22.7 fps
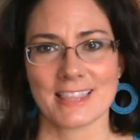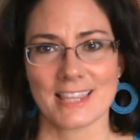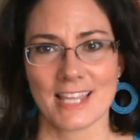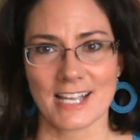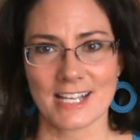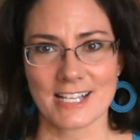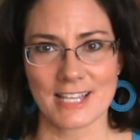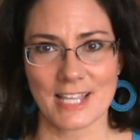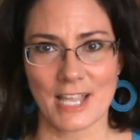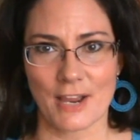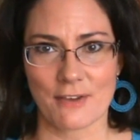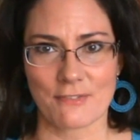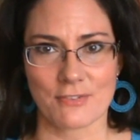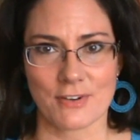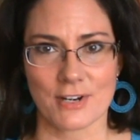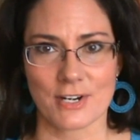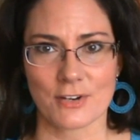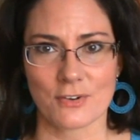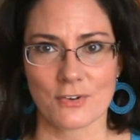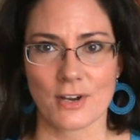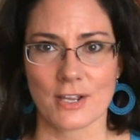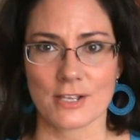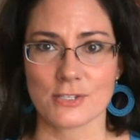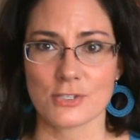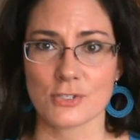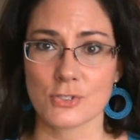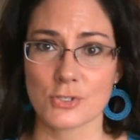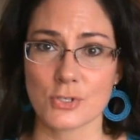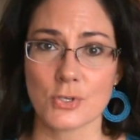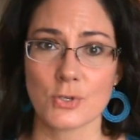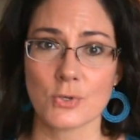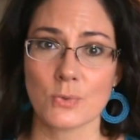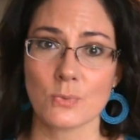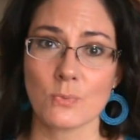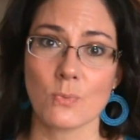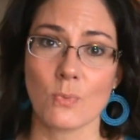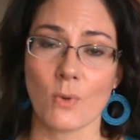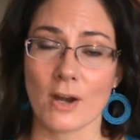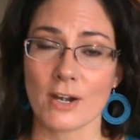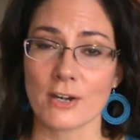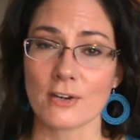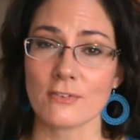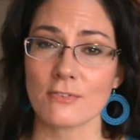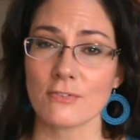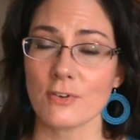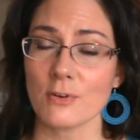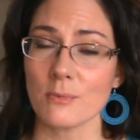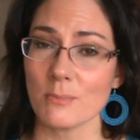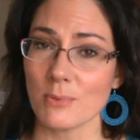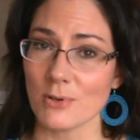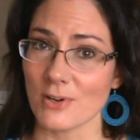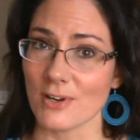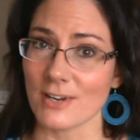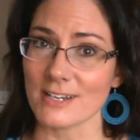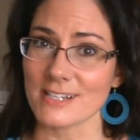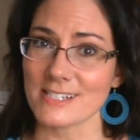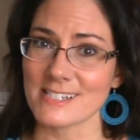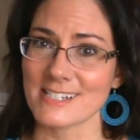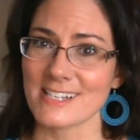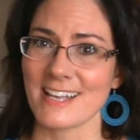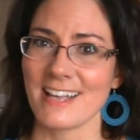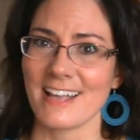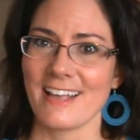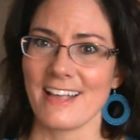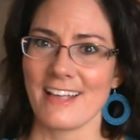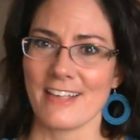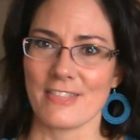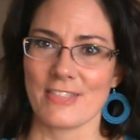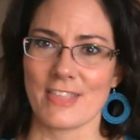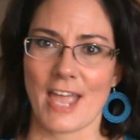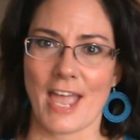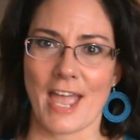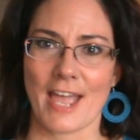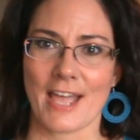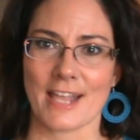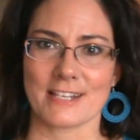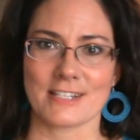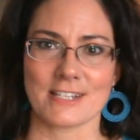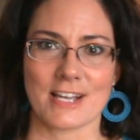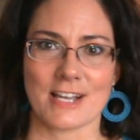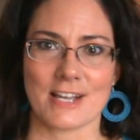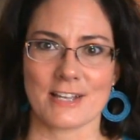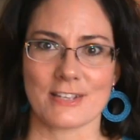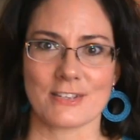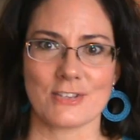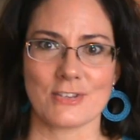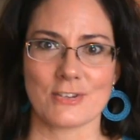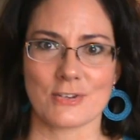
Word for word: Luckily, I've run across two wonderful books that uh,